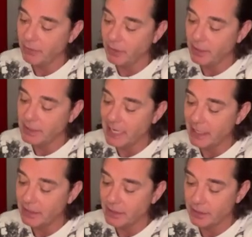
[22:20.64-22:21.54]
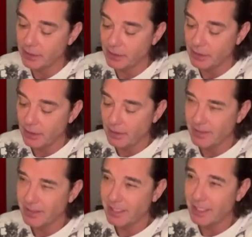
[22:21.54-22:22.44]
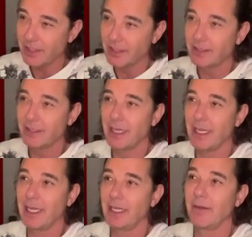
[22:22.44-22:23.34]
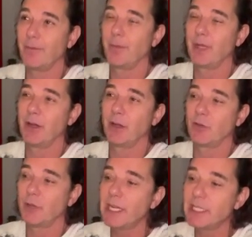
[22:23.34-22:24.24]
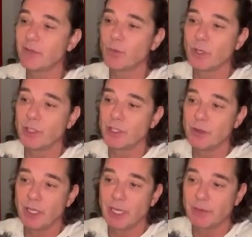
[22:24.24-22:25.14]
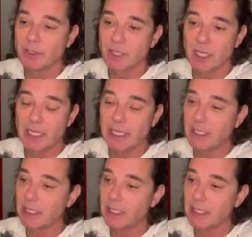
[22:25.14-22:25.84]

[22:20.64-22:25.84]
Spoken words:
really talented singers, and they're creative, want to do it. And I'm just like,